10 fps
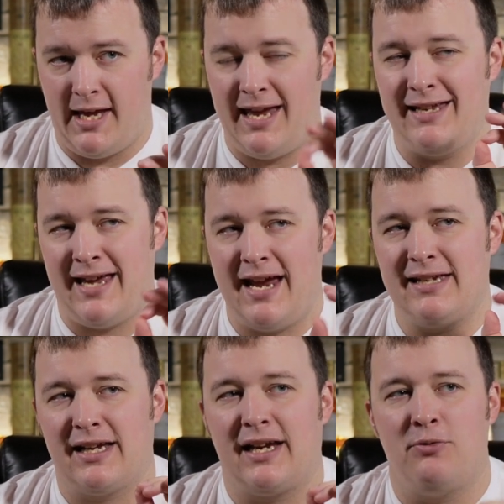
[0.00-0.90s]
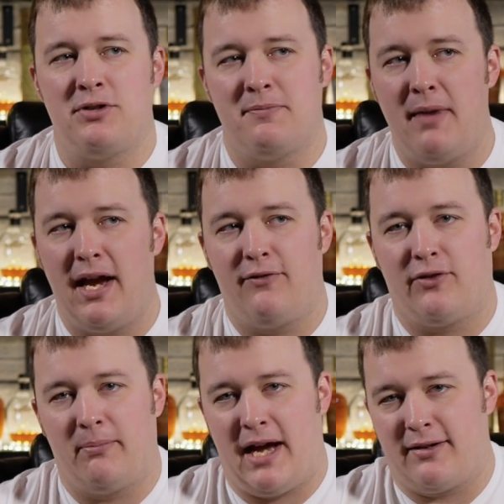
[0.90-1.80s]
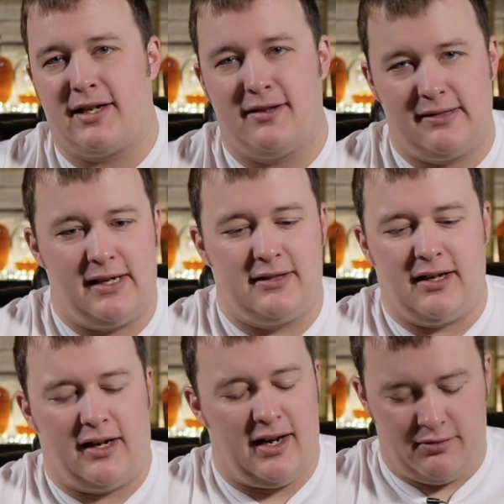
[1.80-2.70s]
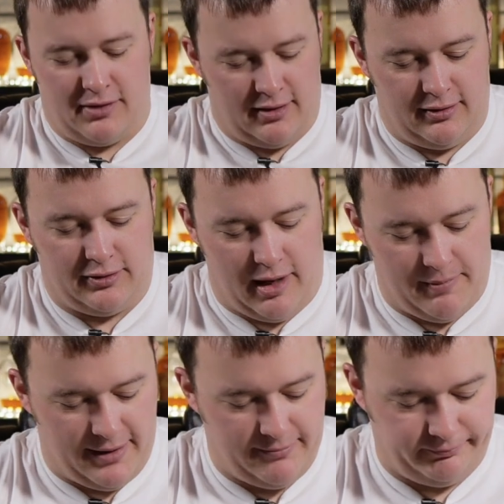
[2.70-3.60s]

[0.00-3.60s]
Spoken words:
like it was made from outside the state of Kentucky. I don't know how to describe that.